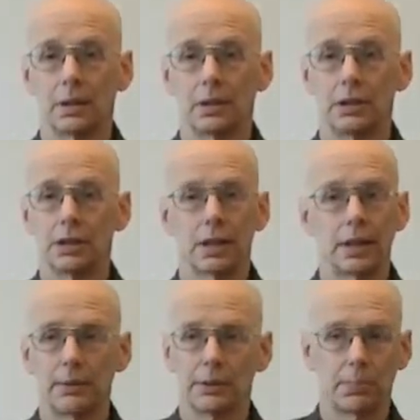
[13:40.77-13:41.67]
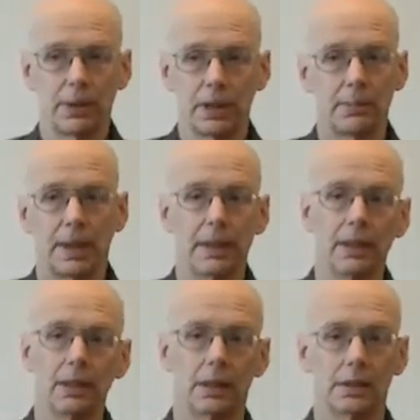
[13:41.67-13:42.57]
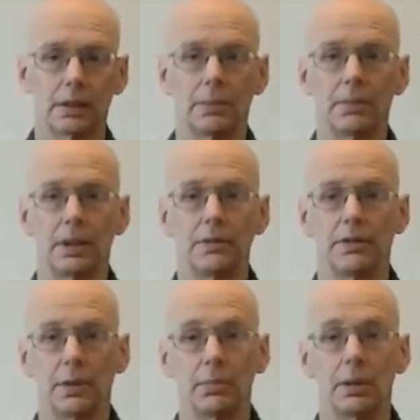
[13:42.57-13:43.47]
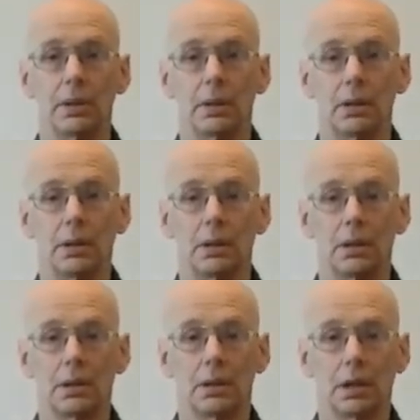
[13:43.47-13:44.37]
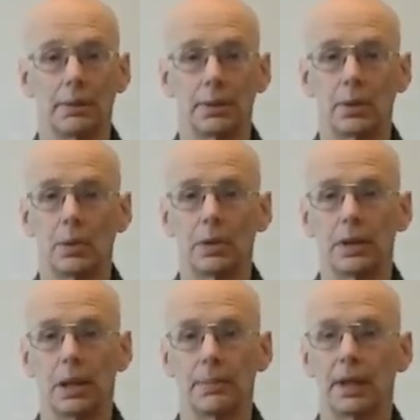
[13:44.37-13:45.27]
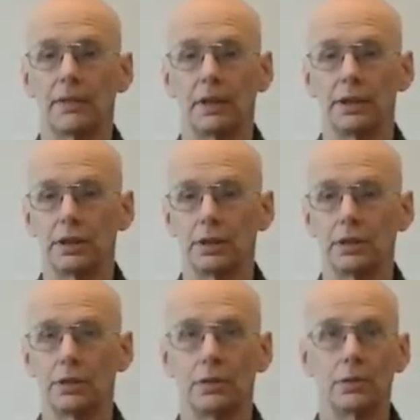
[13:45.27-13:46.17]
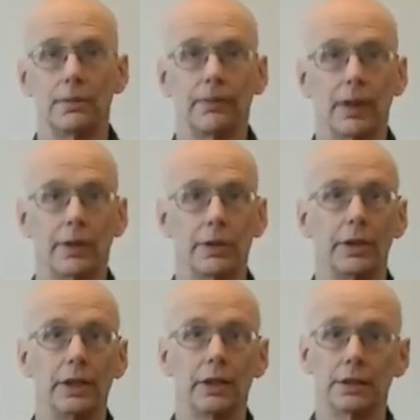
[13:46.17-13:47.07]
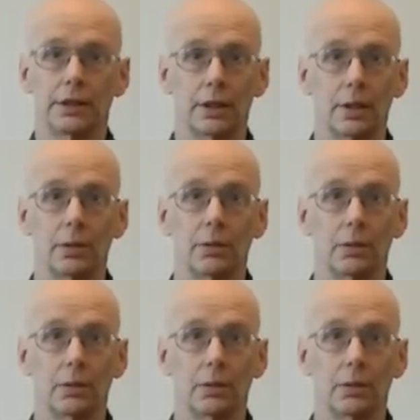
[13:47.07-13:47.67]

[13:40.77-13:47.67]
just like it was playing in my ear, something from a recording I might have listened to 30 years ago.